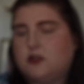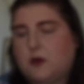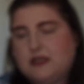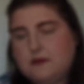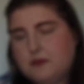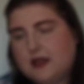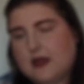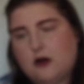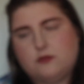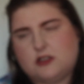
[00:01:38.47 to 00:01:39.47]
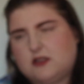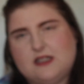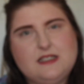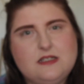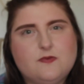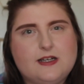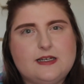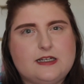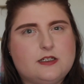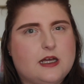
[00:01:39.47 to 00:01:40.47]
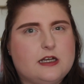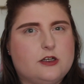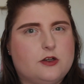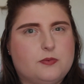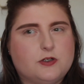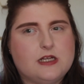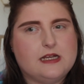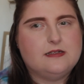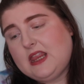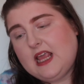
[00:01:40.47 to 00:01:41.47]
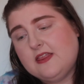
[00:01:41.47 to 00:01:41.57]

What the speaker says: So I didn't pick that up just because I didn't really need any new brushes.